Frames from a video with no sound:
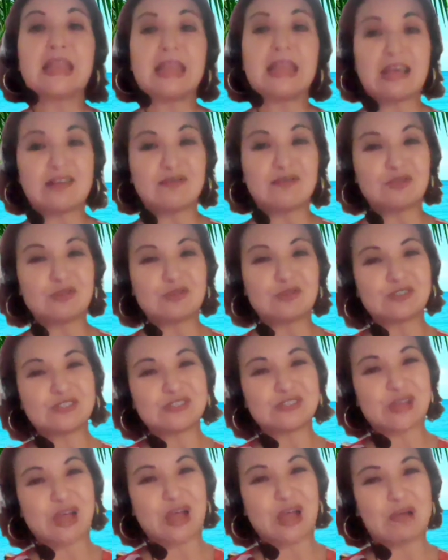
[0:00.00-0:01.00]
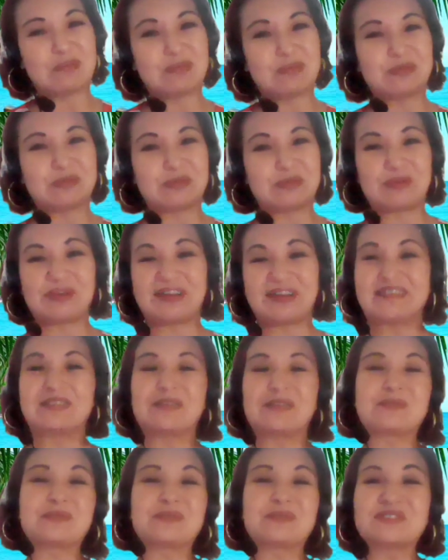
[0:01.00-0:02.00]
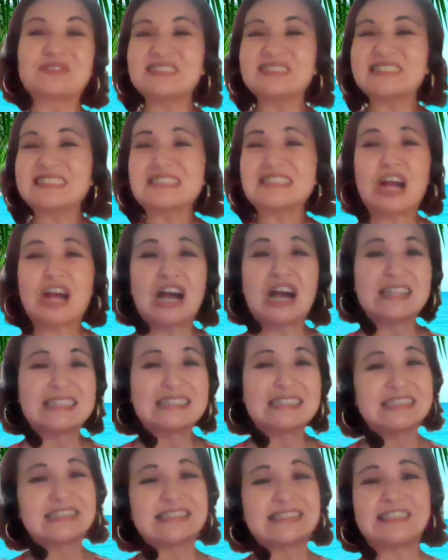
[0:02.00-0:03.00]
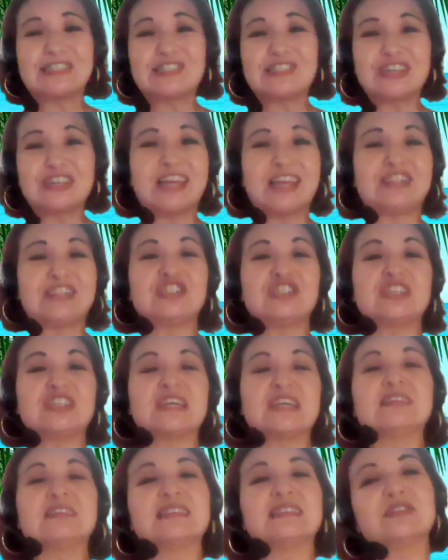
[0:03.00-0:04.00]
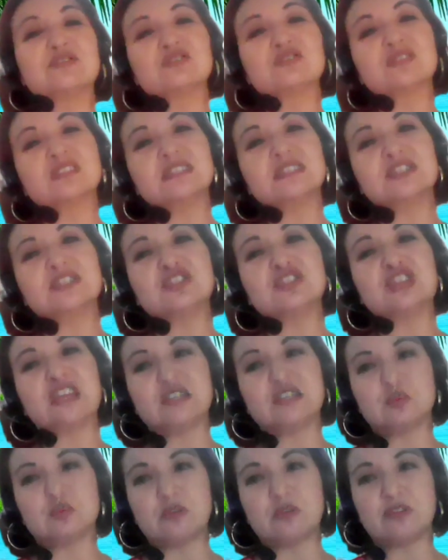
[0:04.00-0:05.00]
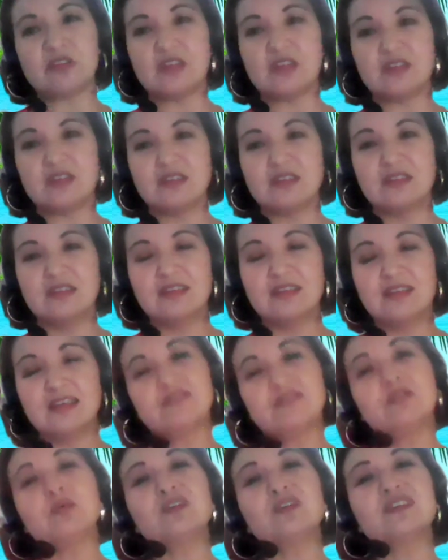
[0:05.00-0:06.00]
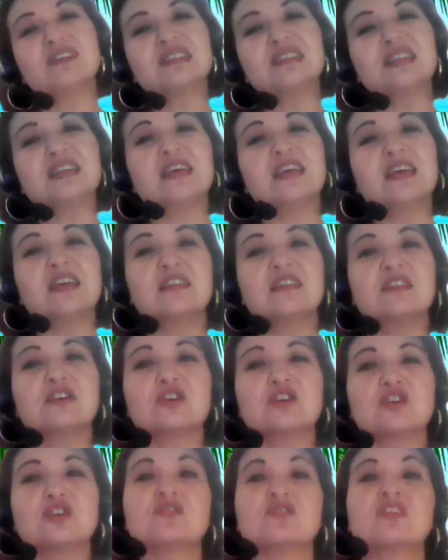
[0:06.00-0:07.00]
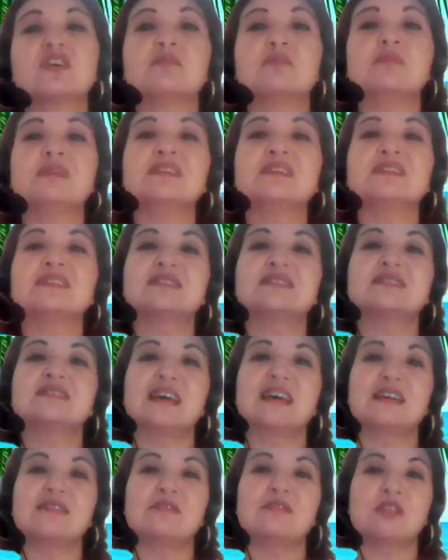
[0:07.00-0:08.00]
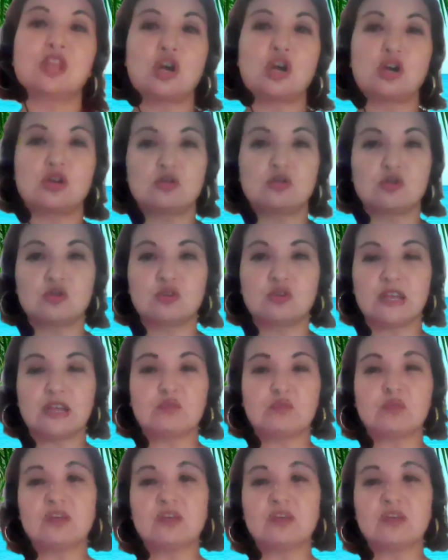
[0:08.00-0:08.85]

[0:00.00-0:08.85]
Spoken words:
Never stop learning. The world is constantly changing and leaders need to change with it. If you want to stay ahead of the curve, commit to lifelong learning.